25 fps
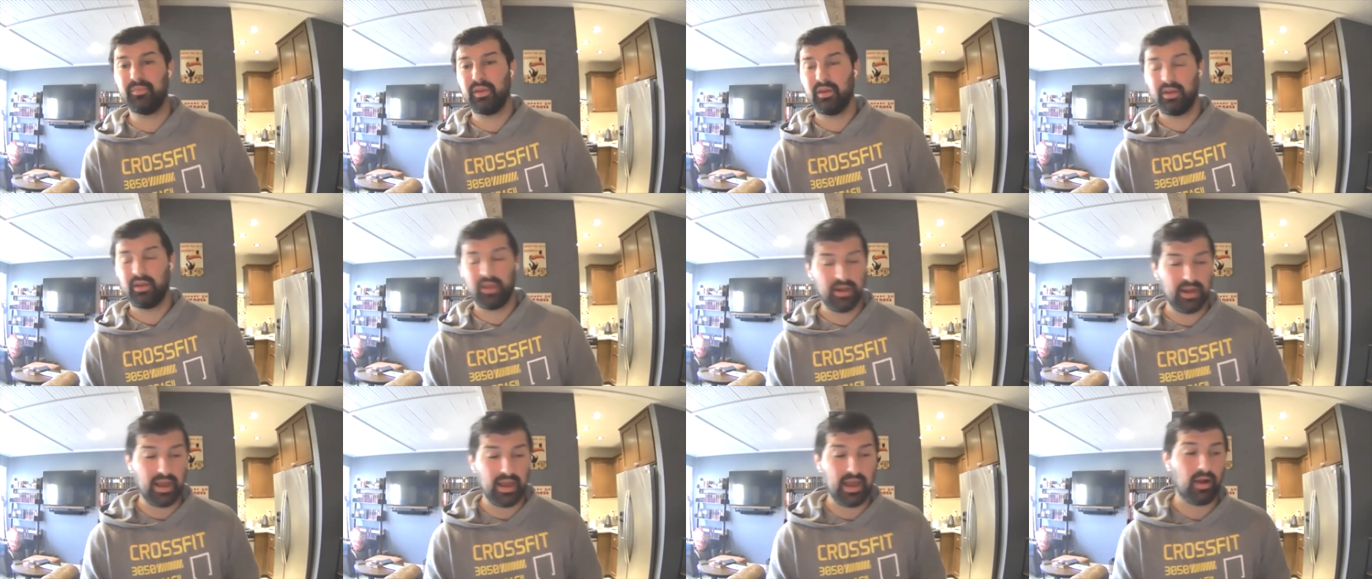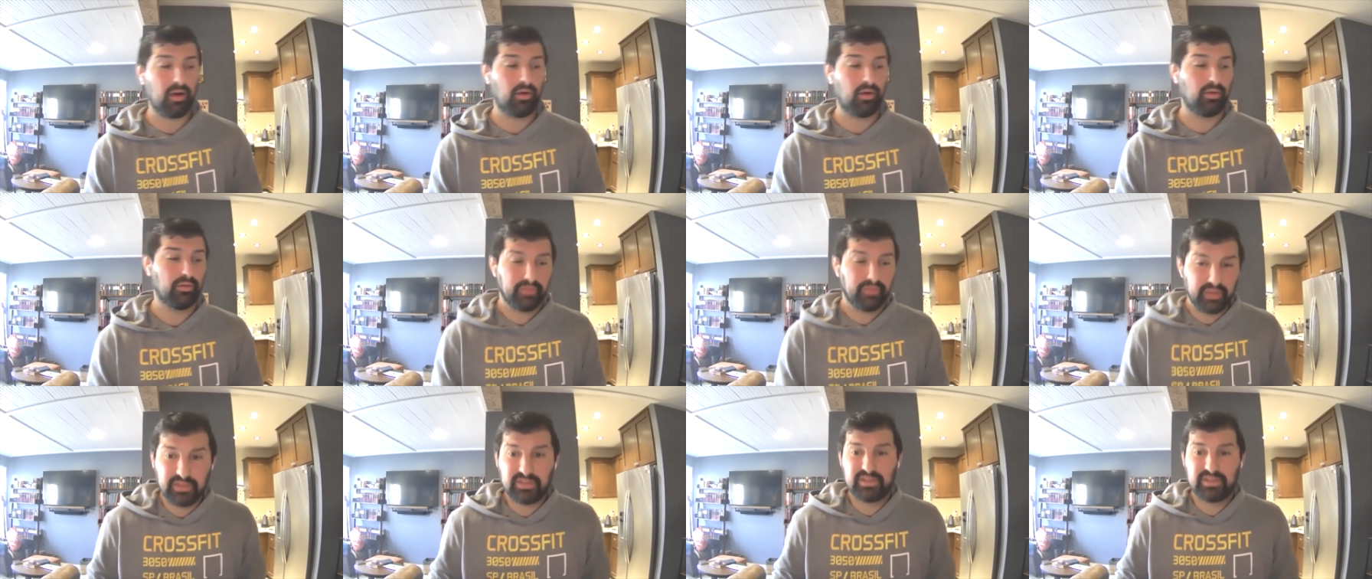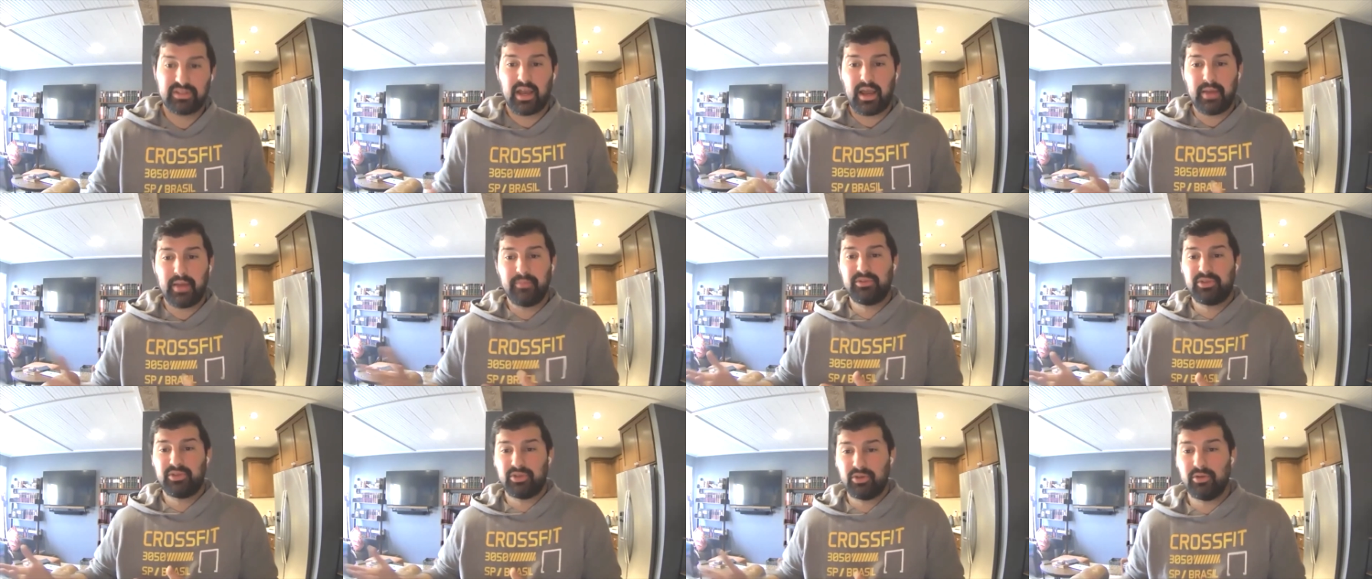And now it's
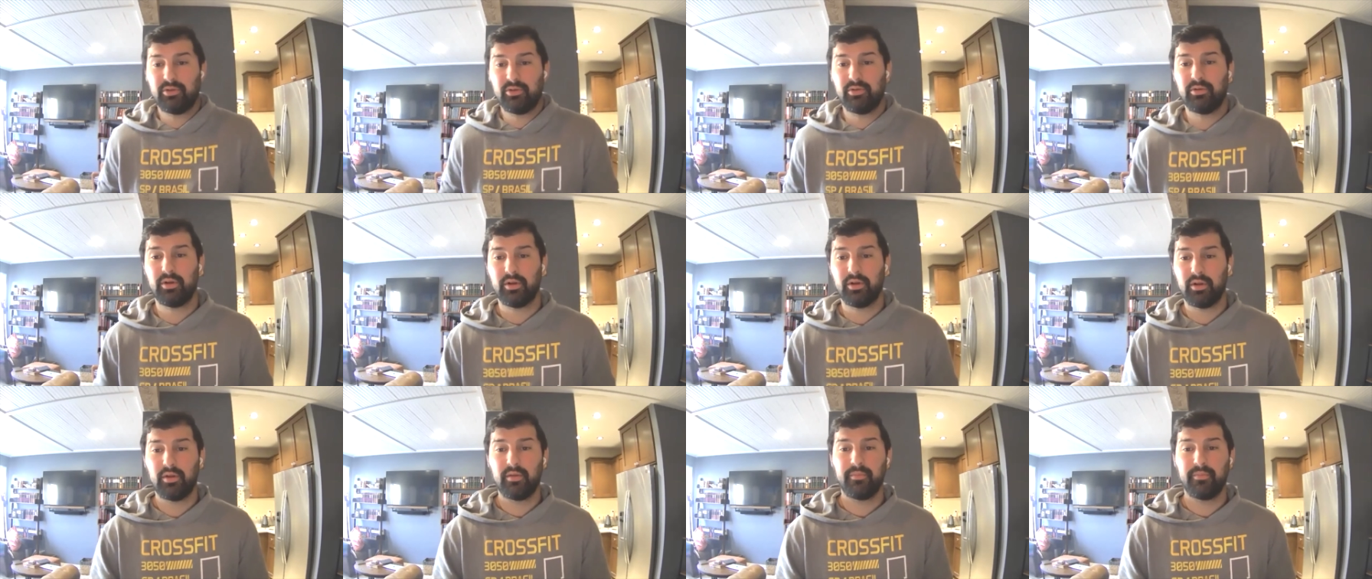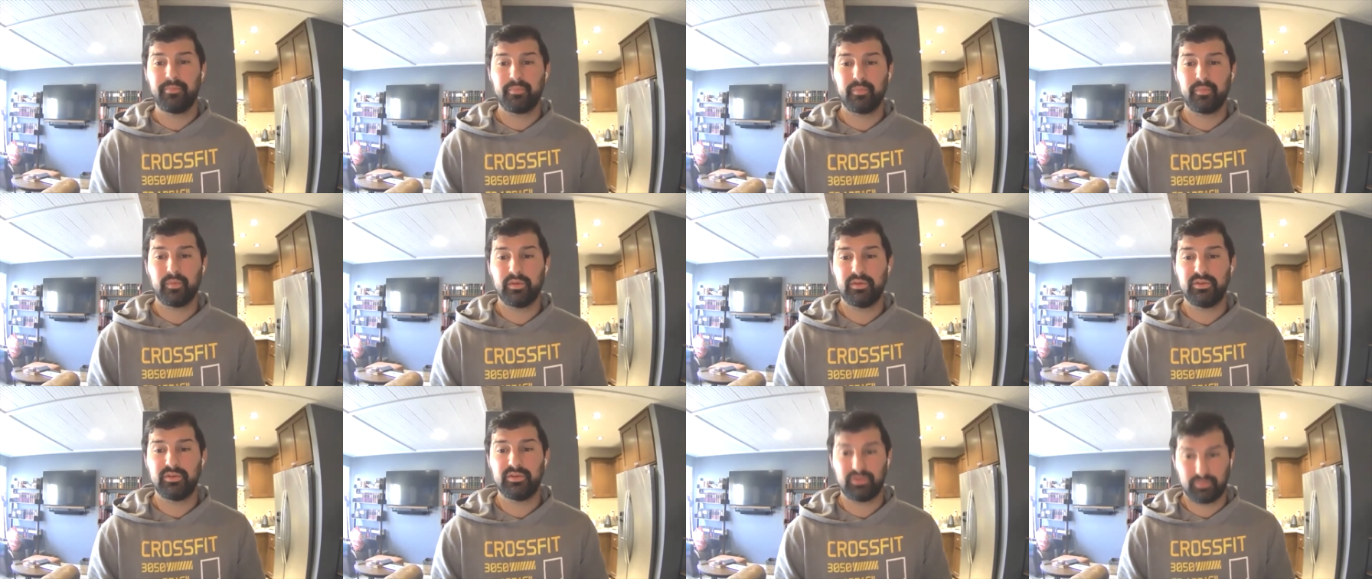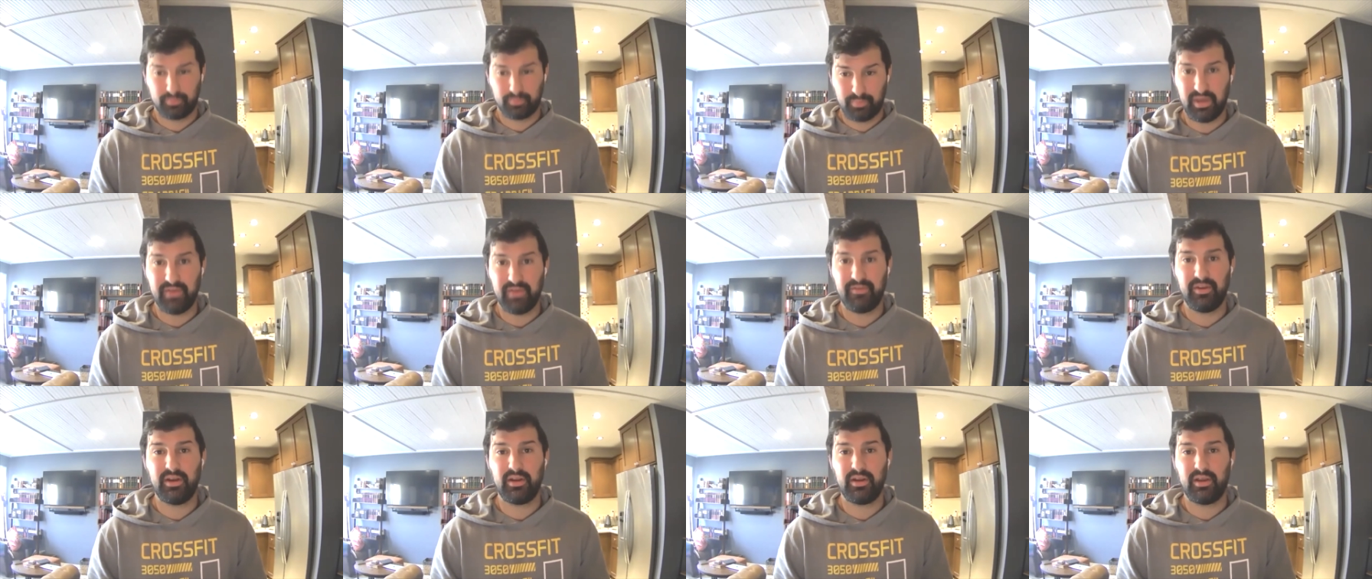time to
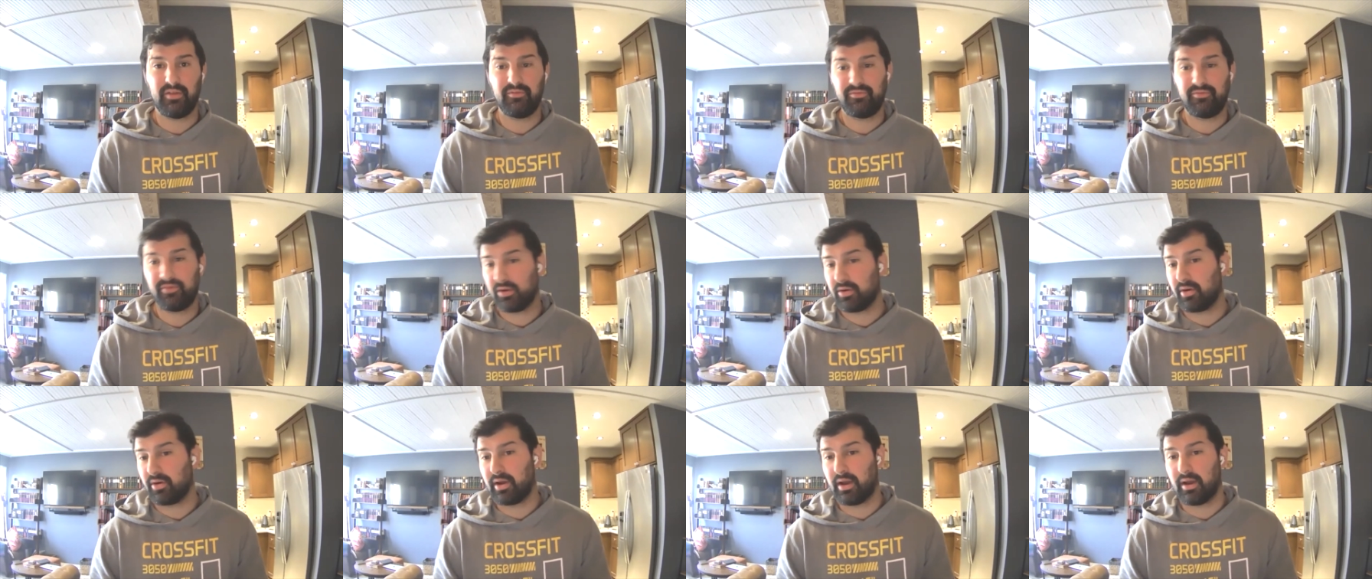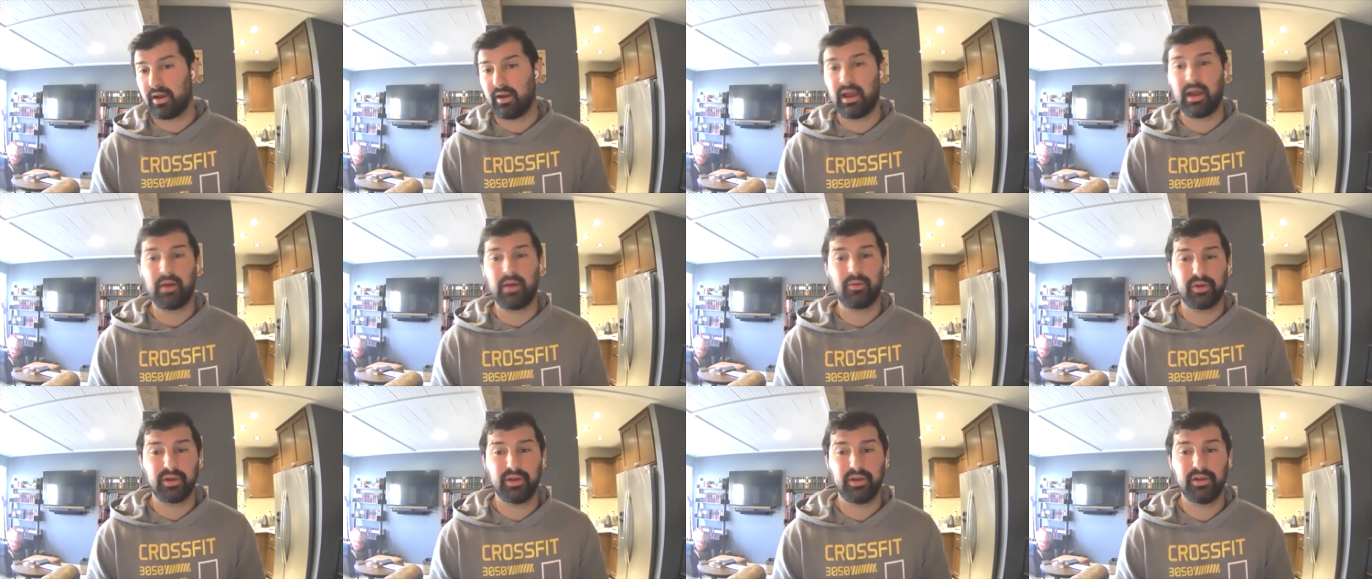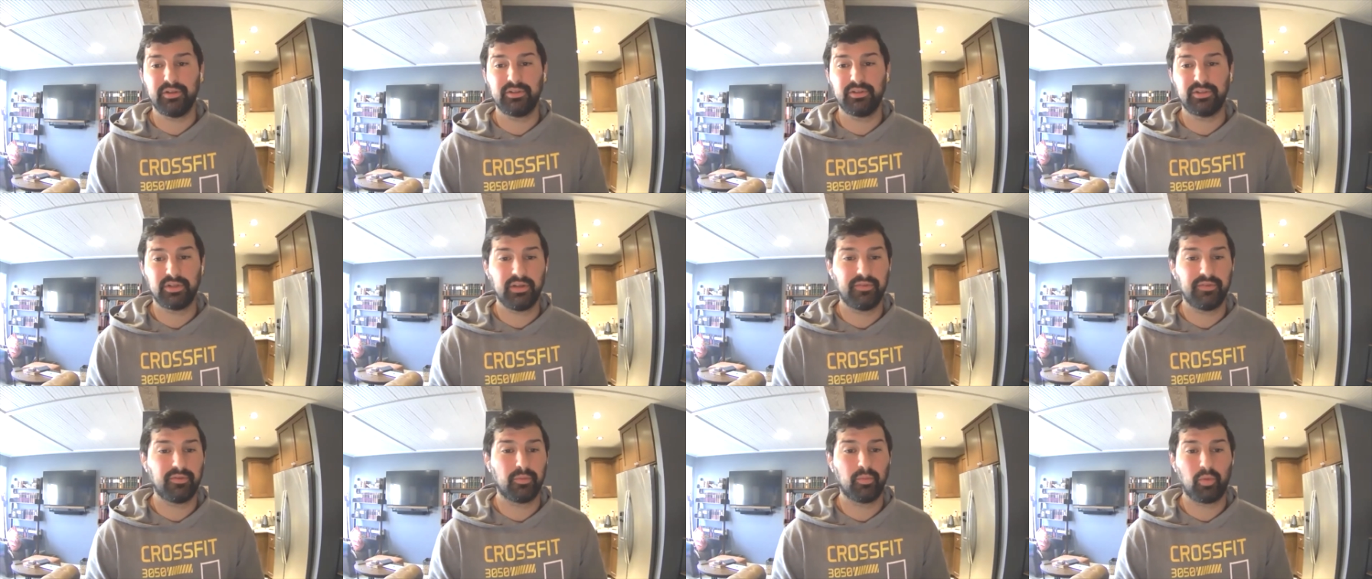pivot and figure out how we're going to
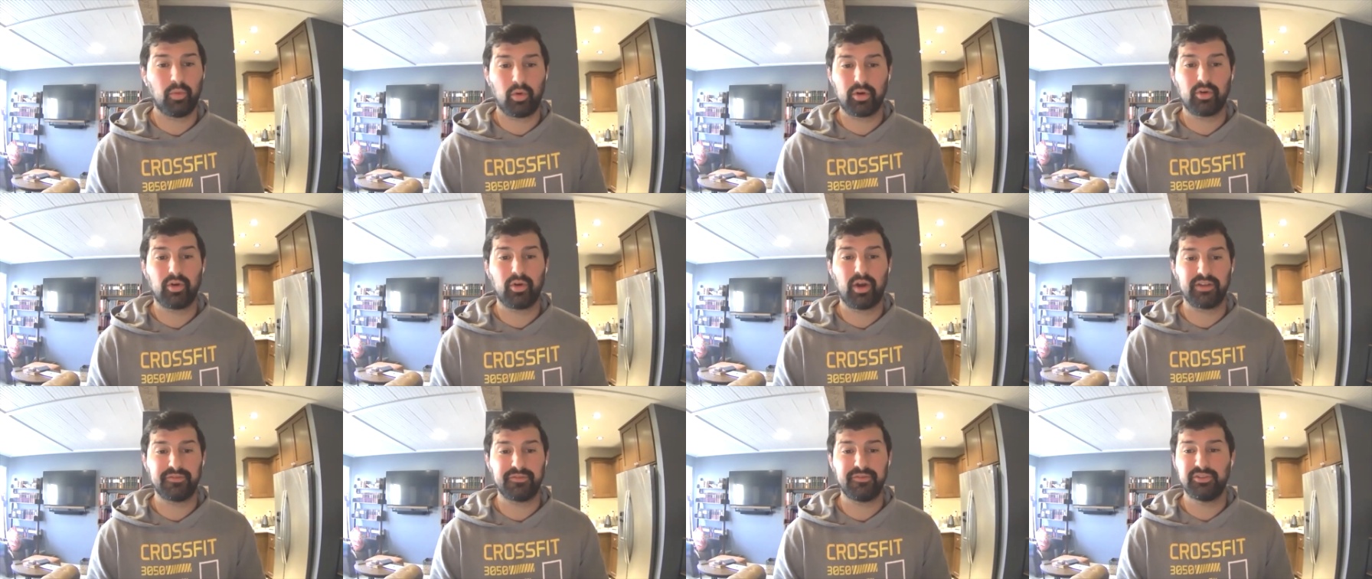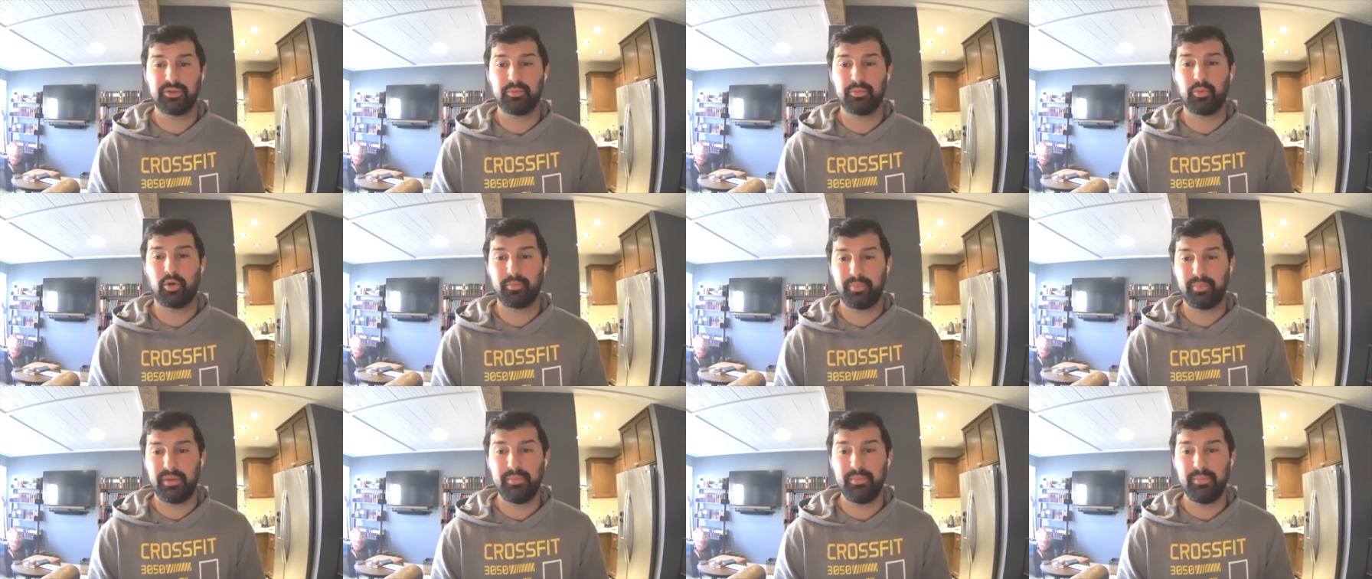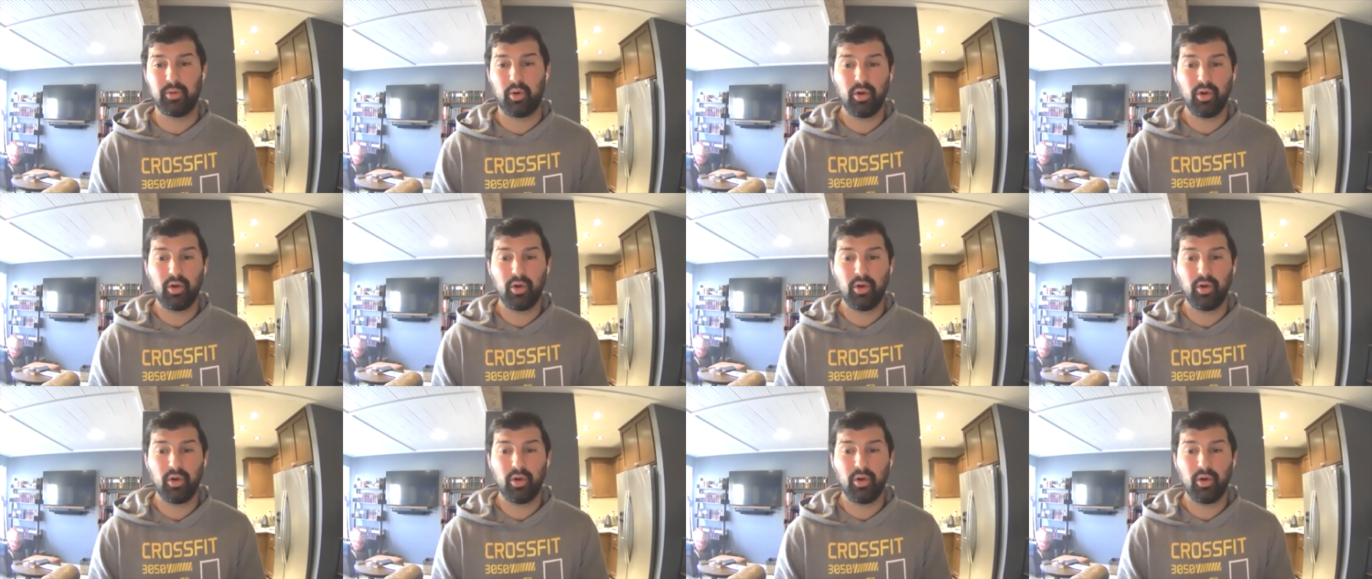deliver more CrossFit to more people.